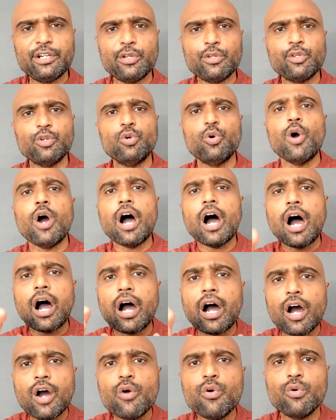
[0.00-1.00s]
to you
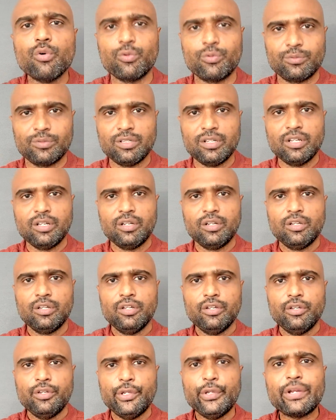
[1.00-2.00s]
how
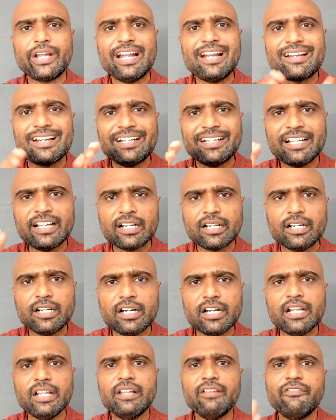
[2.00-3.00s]
you can retire
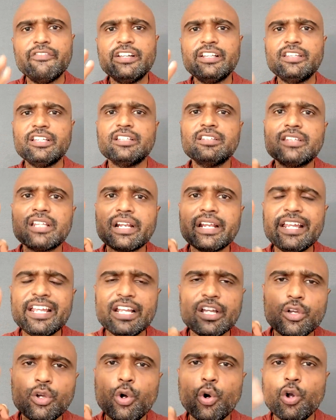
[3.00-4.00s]
early with
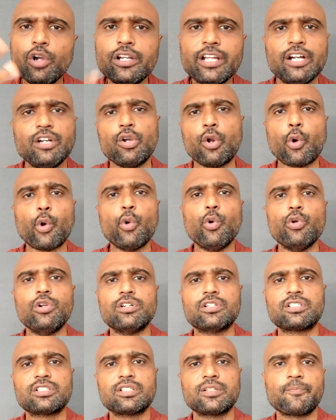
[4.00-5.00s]
three golden
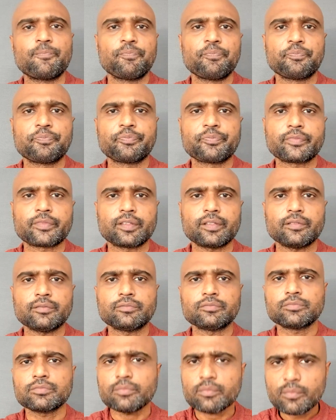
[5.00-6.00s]
rules.
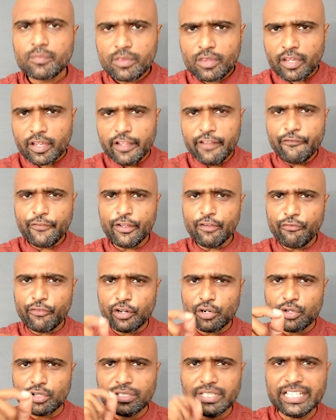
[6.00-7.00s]
If you
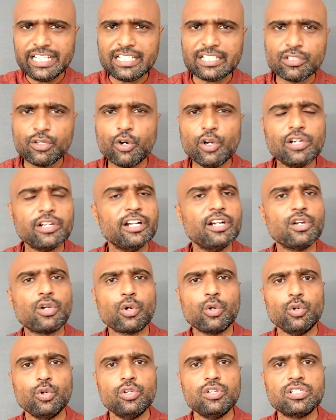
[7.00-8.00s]
follow these golden
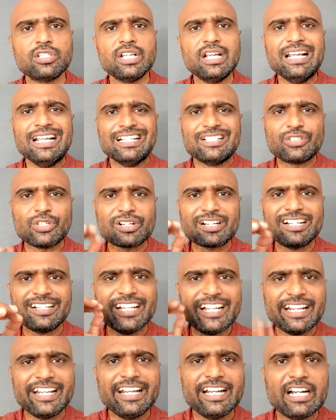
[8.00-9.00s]
rules, so
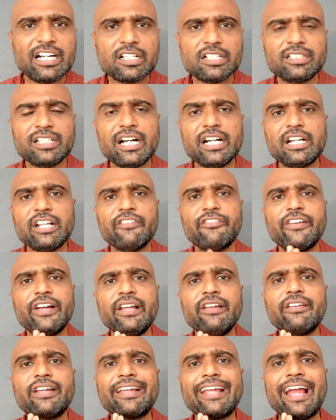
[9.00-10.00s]
retiring at
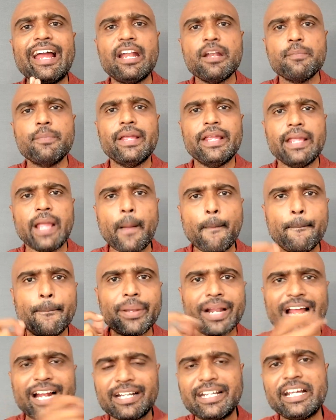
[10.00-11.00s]
35 can be a
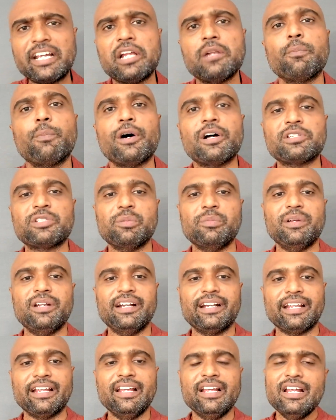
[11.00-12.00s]
practical
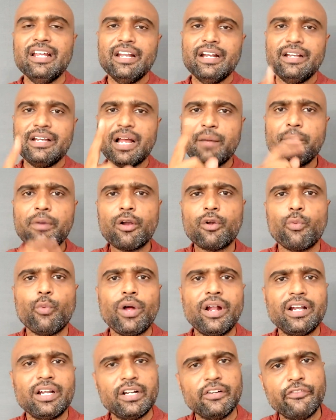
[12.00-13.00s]
possibility. Number
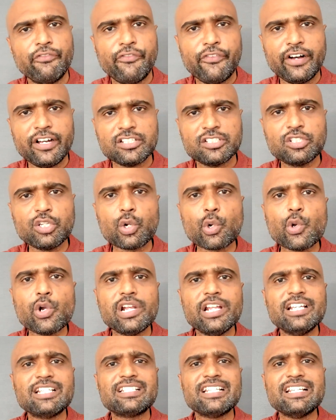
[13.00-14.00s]
one, first
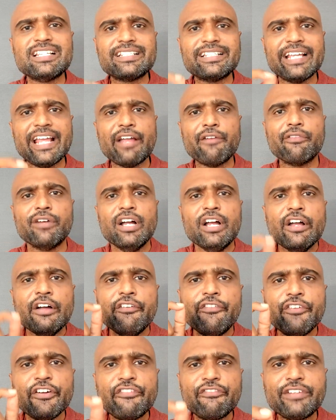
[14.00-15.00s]
rule is save
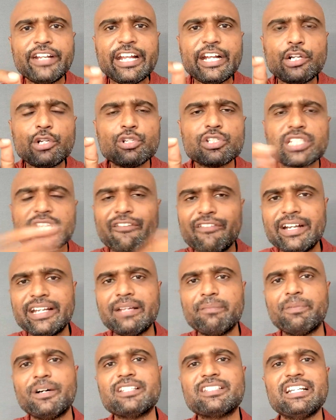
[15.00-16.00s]
50% to
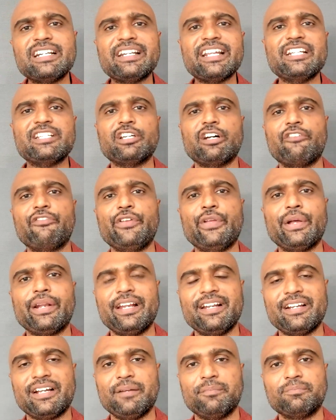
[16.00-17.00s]
70% of your
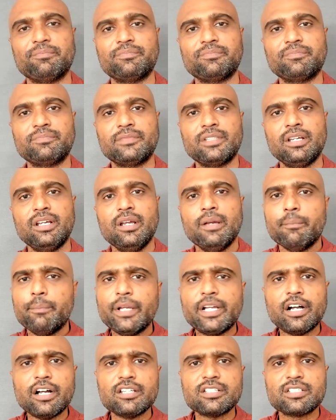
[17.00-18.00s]
income,
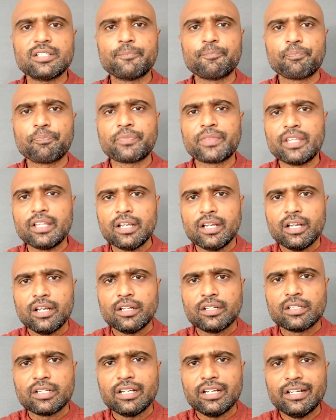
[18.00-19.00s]
because
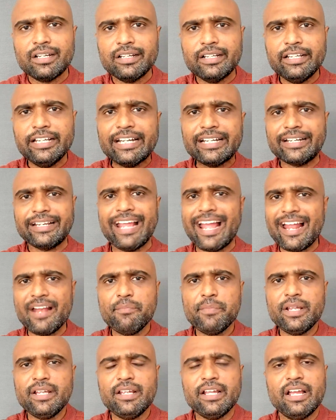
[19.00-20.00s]
it
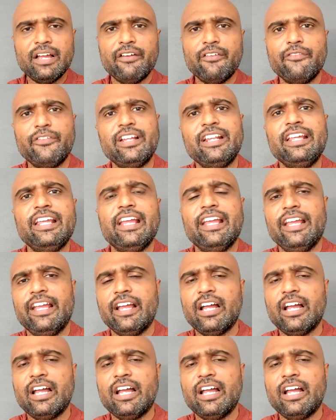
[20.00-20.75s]
can be a very